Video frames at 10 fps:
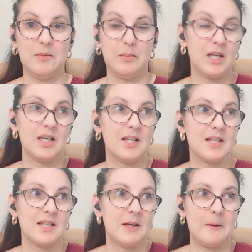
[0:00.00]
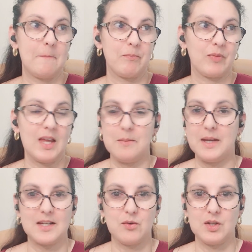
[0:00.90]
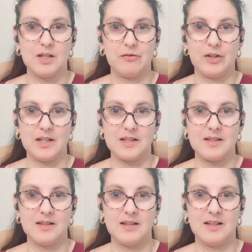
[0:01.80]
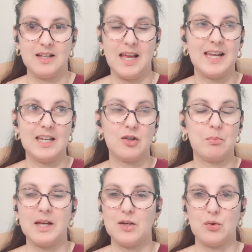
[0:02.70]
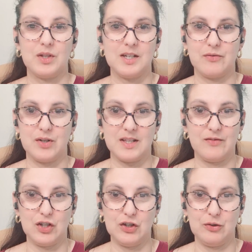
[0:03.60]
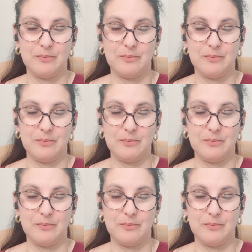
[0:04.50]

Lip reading: because it makes all the difference, and it could make all the difference for you.